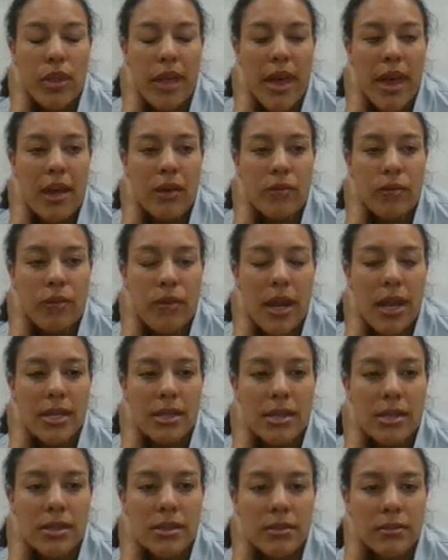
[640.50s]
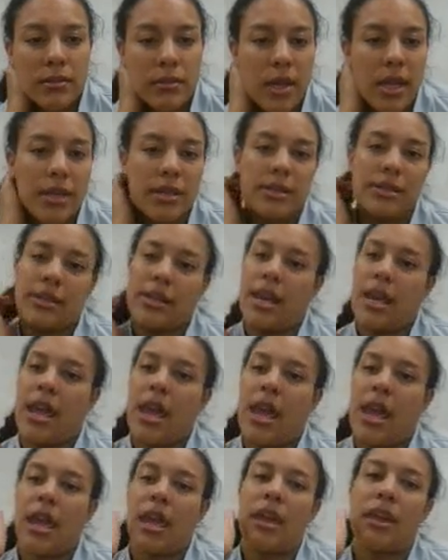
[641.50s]
that rate and say,
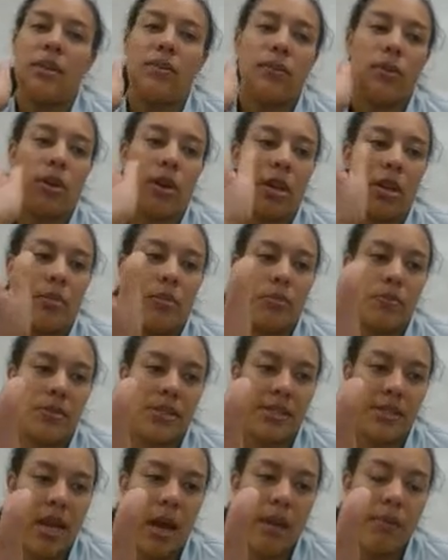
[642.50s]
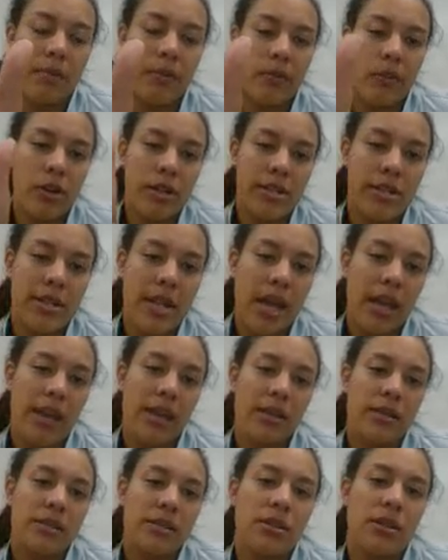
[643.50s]
hey, we're going to stop for a
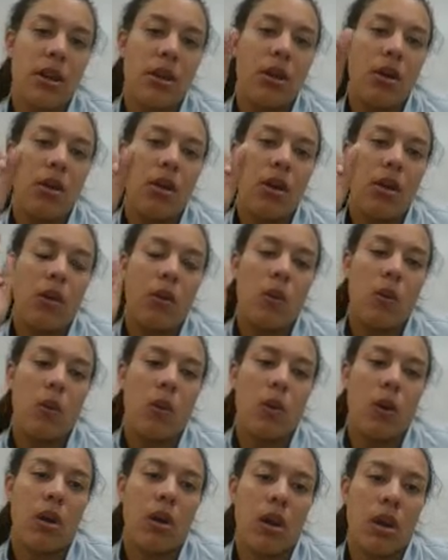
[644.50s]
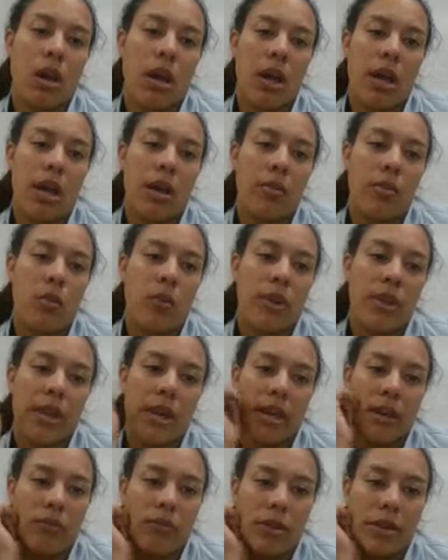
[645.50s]
second, or when
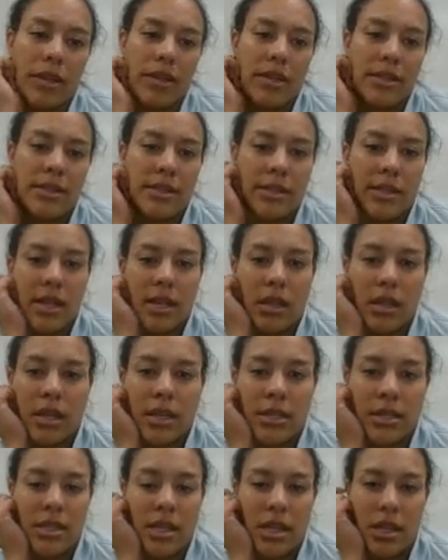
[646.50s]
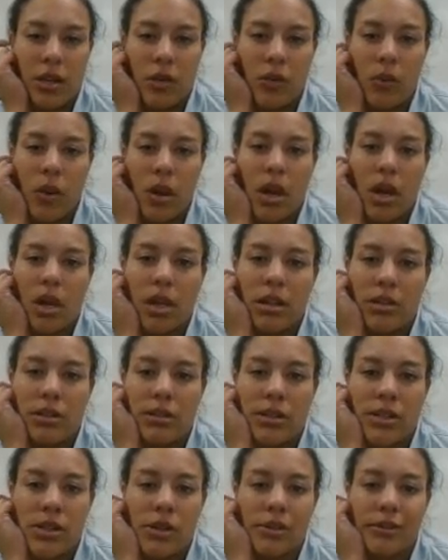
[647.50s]
they release, they'll continue
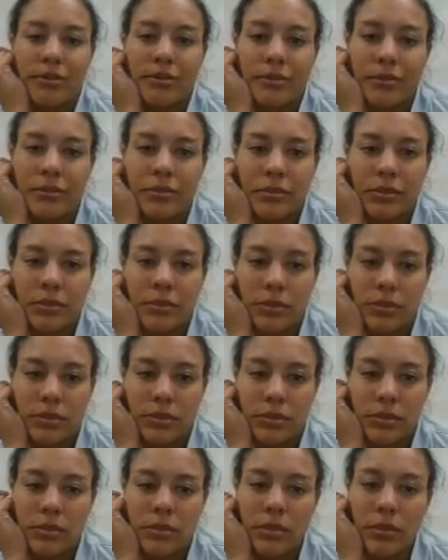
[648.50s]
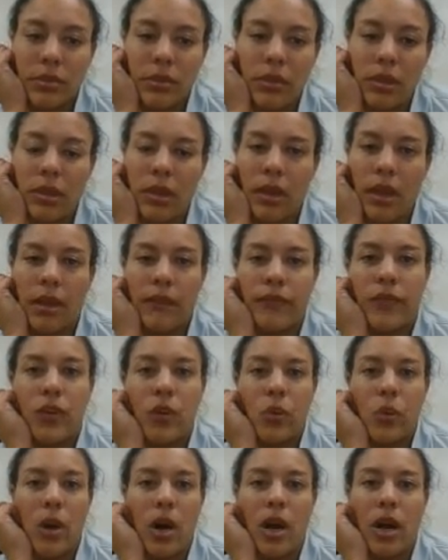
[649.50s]
on. So if
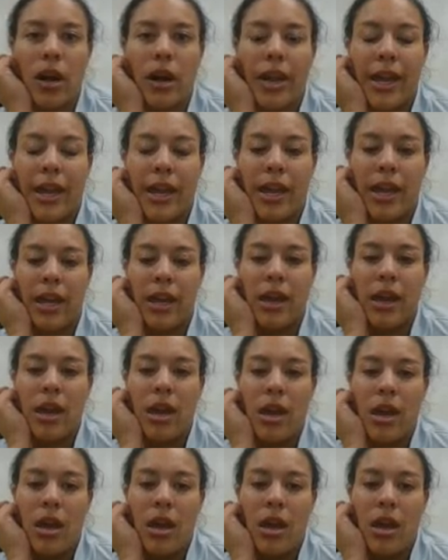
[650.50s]
you are a